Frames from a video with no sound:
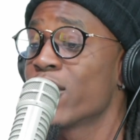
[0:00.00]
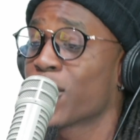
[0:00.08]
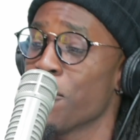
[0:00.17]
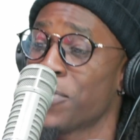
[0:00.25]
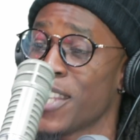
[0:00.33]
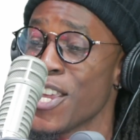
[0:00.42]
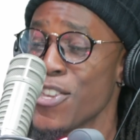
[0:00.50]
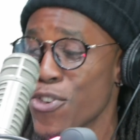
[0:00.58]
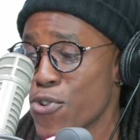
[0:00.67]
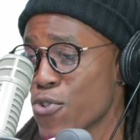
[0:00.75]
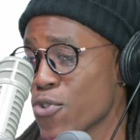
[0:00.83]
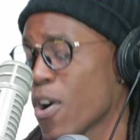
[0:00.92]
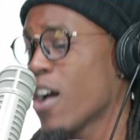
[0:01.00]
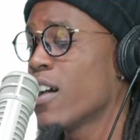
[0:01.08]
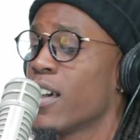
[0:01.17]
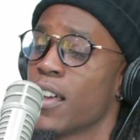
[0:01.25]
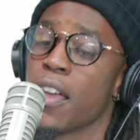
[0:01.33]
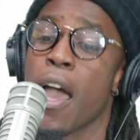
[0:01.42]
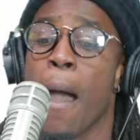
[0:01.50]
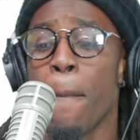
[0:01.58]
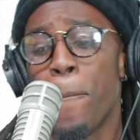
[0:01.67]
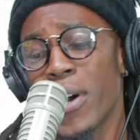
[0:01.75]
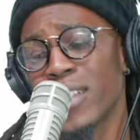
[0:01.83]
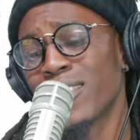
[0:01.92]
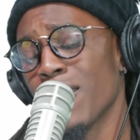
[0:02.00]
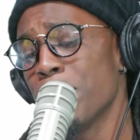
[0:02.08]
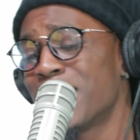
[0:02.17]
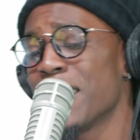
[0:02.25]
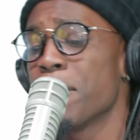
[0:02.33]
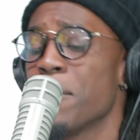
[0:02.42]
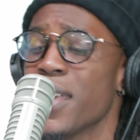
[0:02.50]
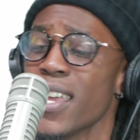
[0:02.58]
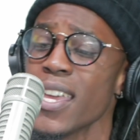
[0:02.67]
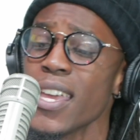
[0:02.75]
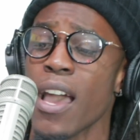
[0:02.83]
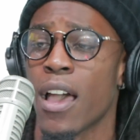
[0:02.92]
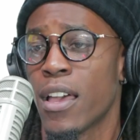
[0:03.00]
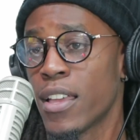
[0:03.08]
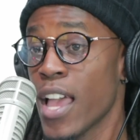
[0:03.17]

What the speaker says: Some see you, but some see me.